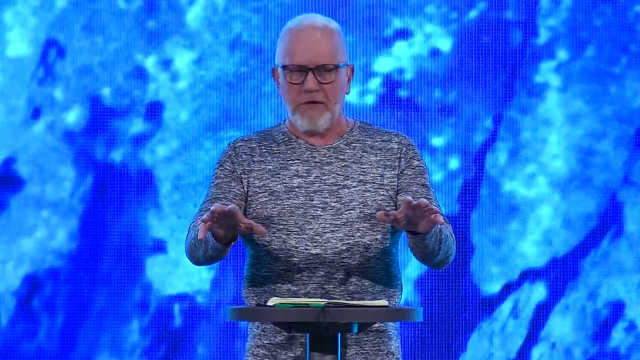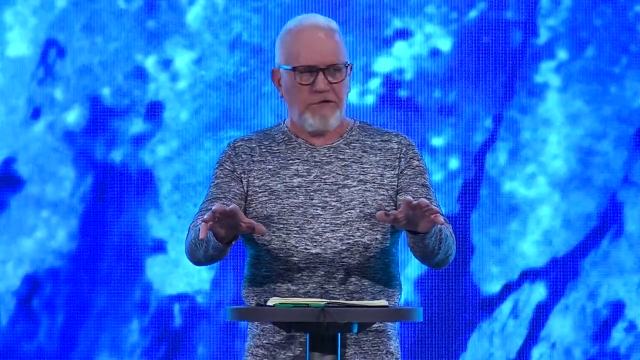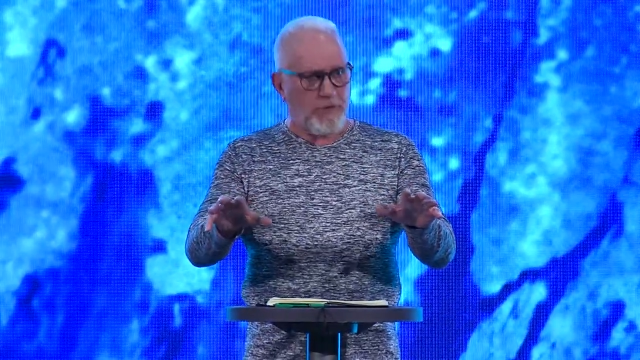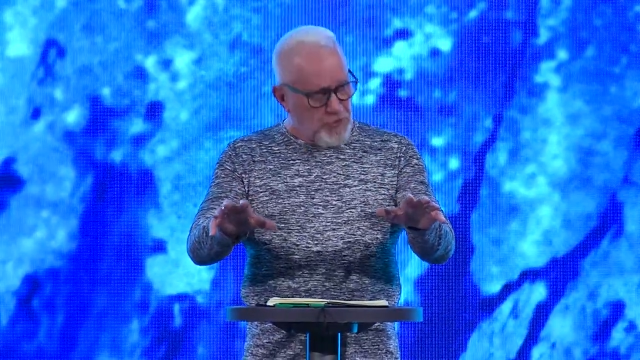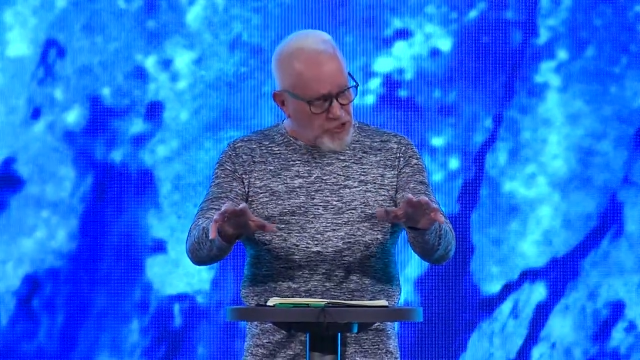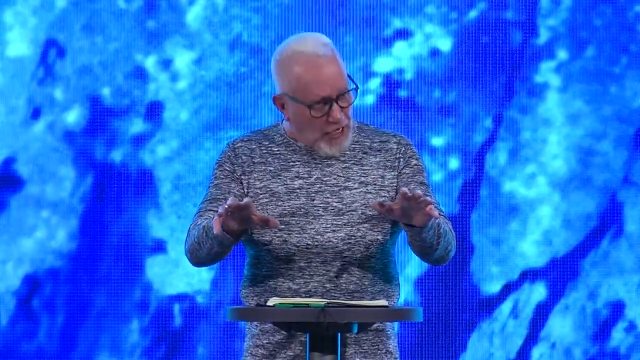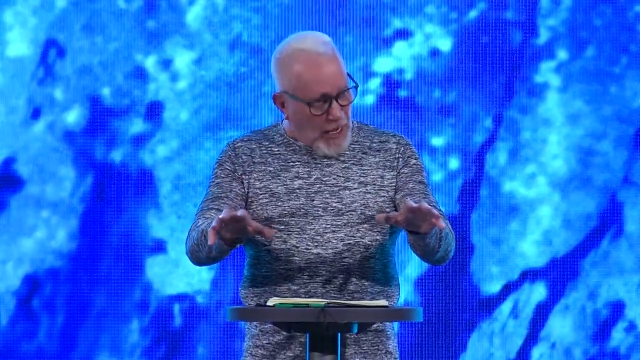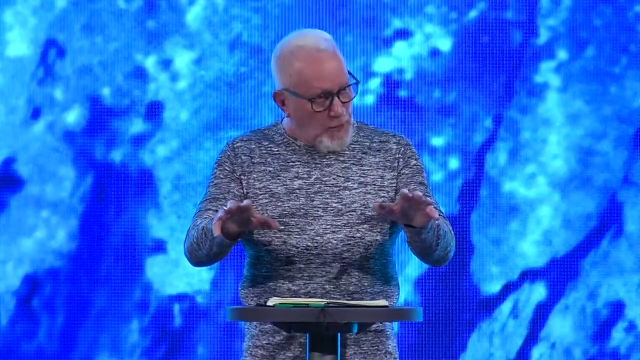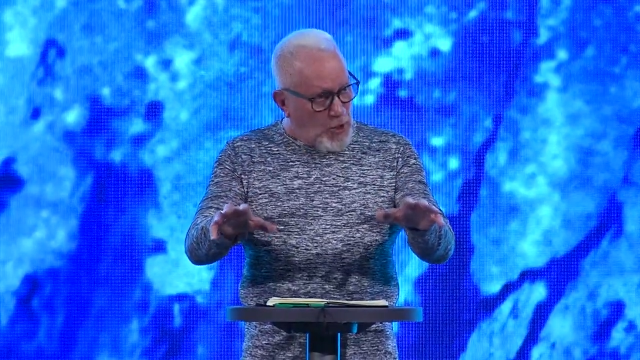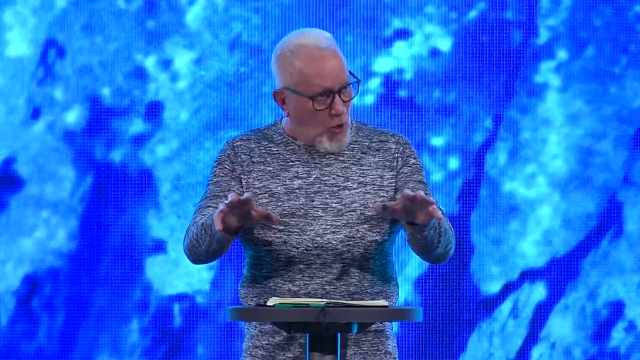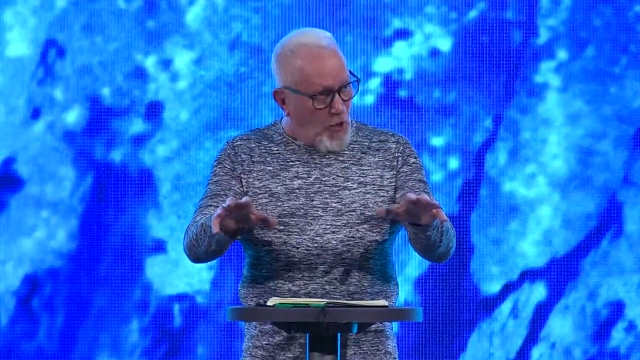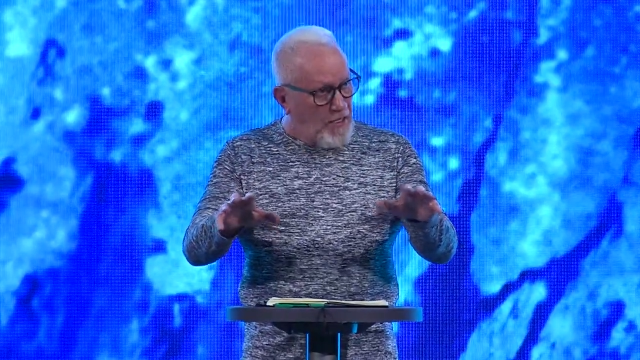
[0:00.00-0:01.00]
that was
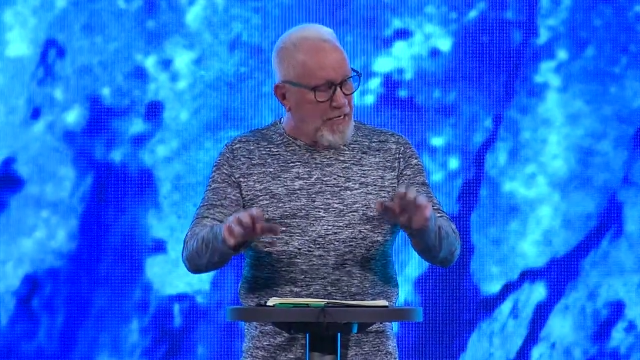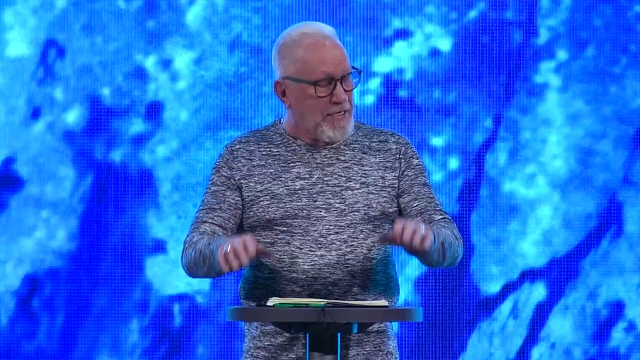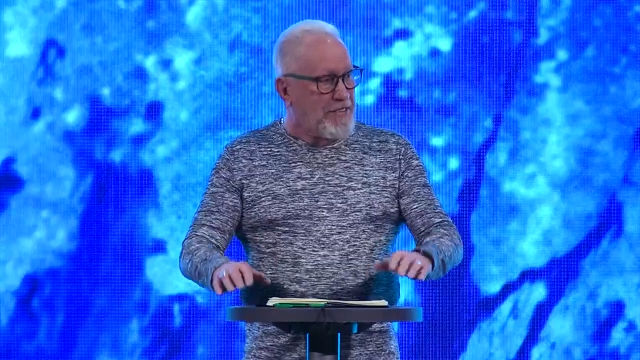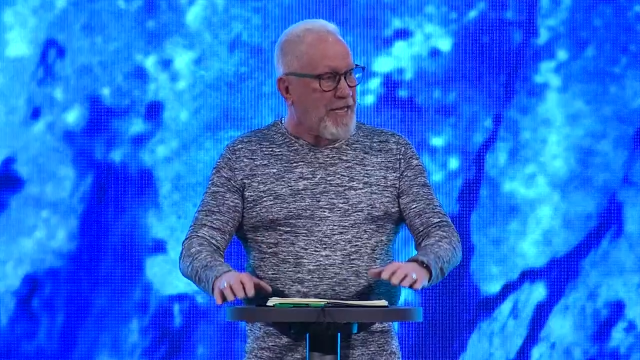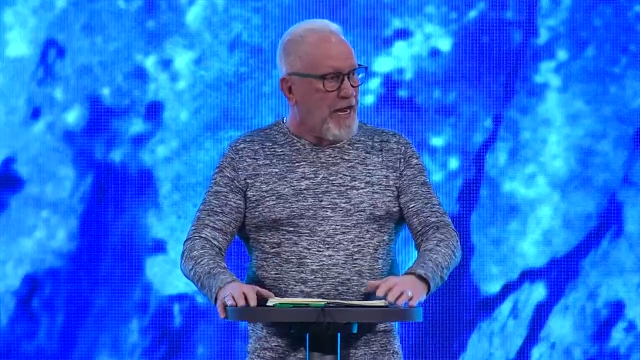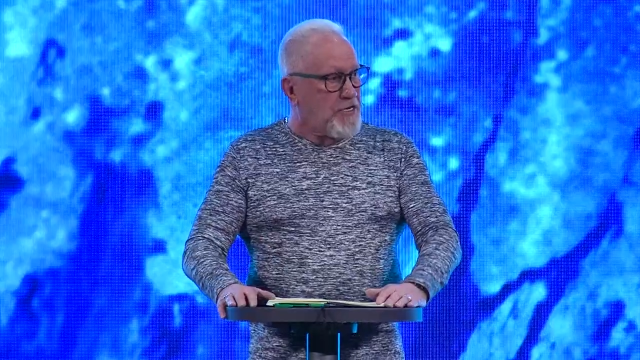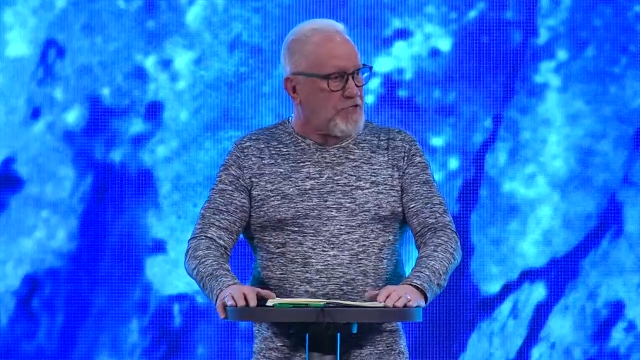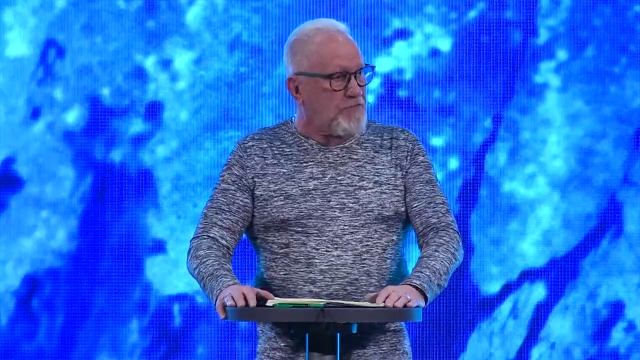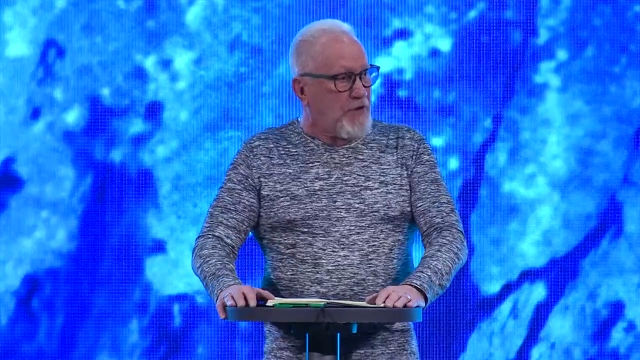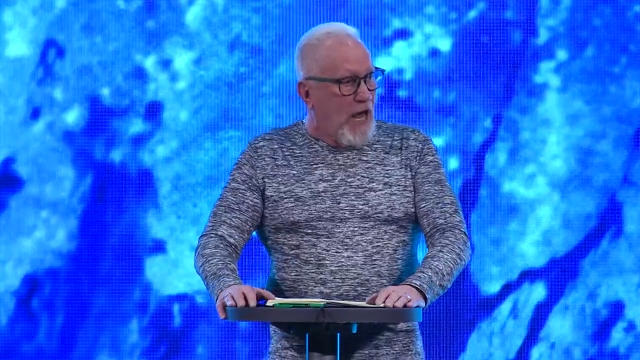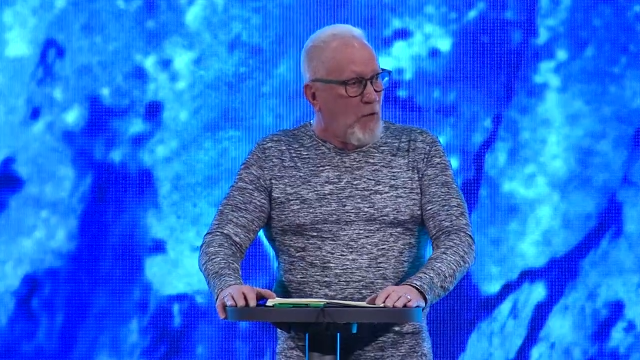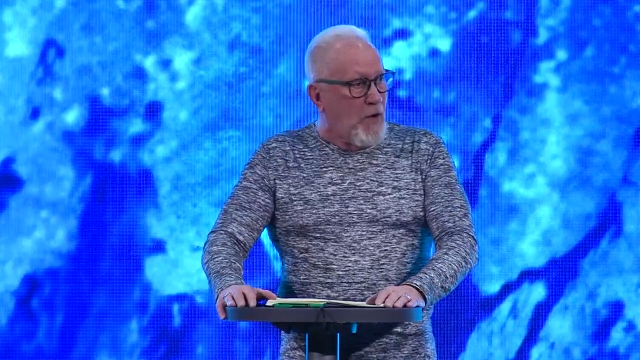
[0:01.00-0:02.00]
going on in the days
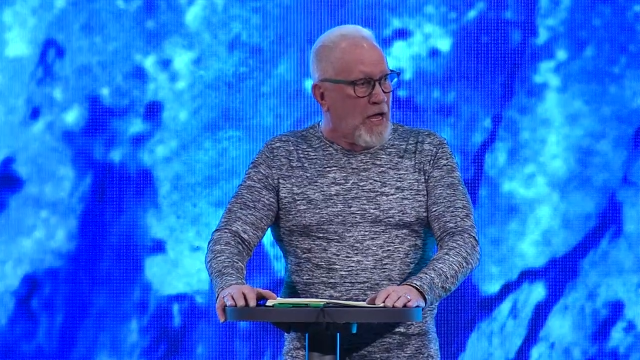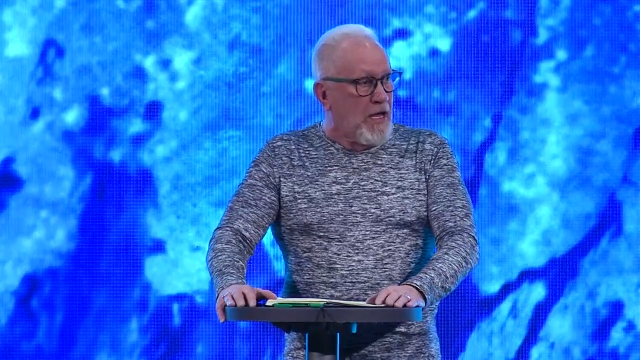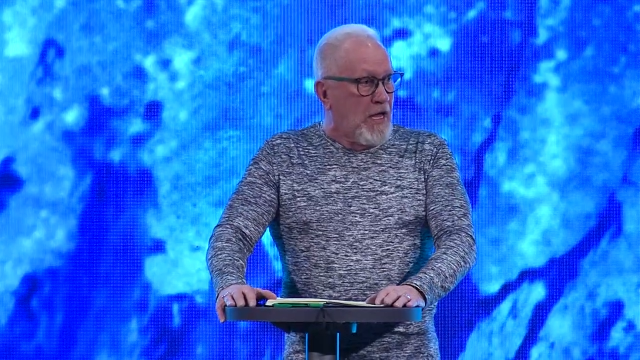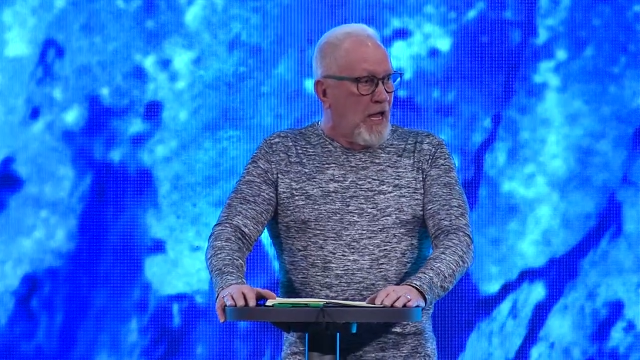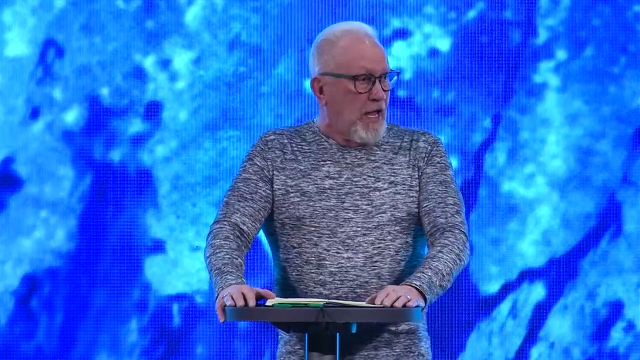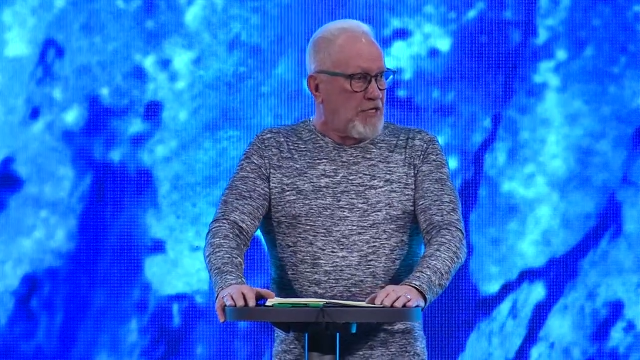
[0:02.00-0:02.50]
of Noah.